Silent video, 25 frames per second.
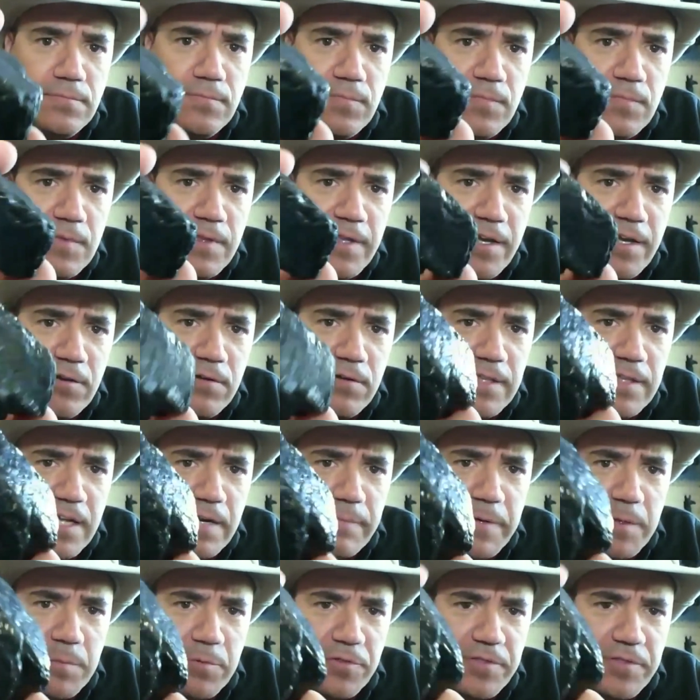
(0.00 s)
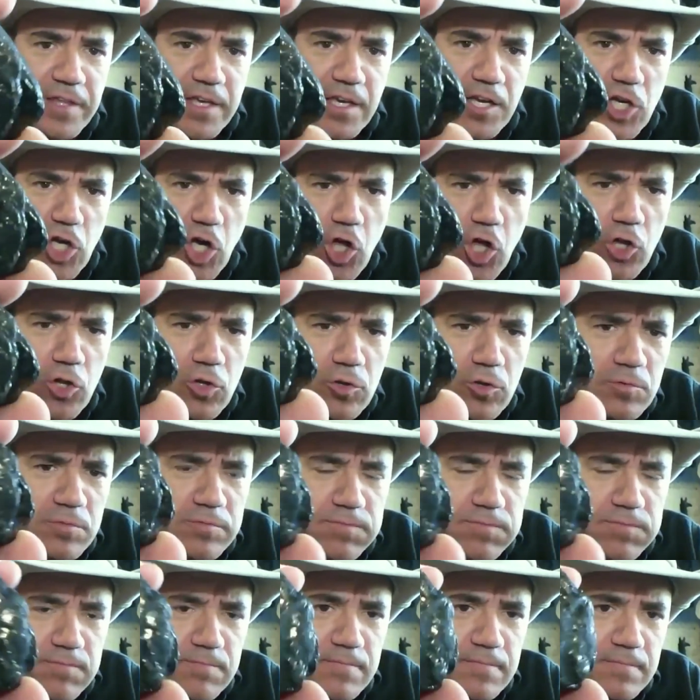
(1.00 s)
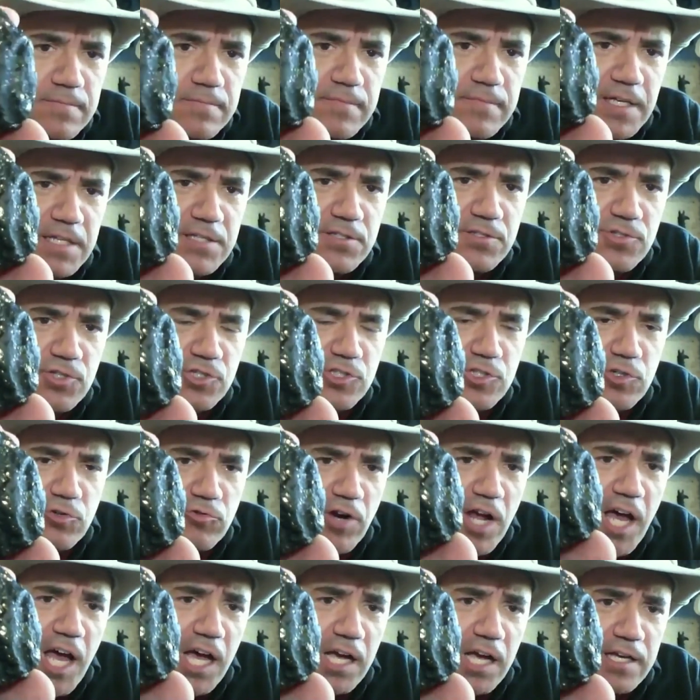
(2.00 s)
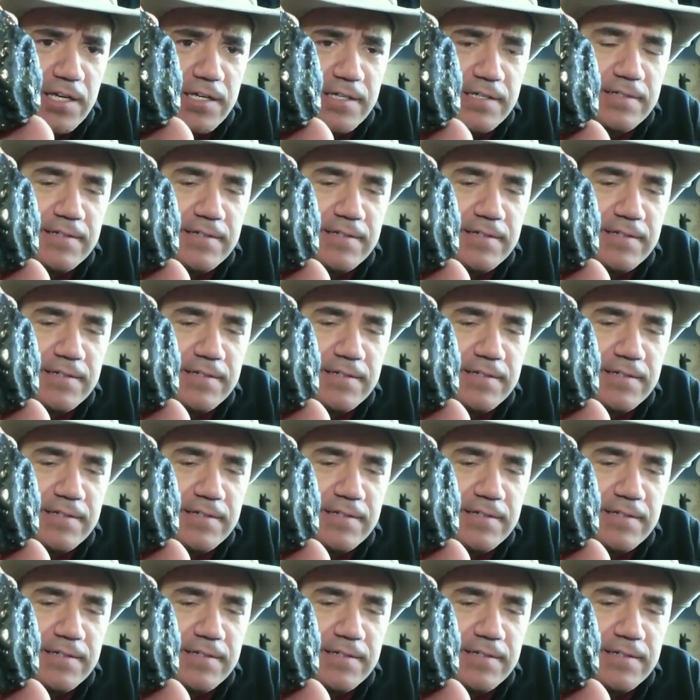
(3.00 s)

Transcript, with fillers: Now, a lot of people think coal, that's just a rock.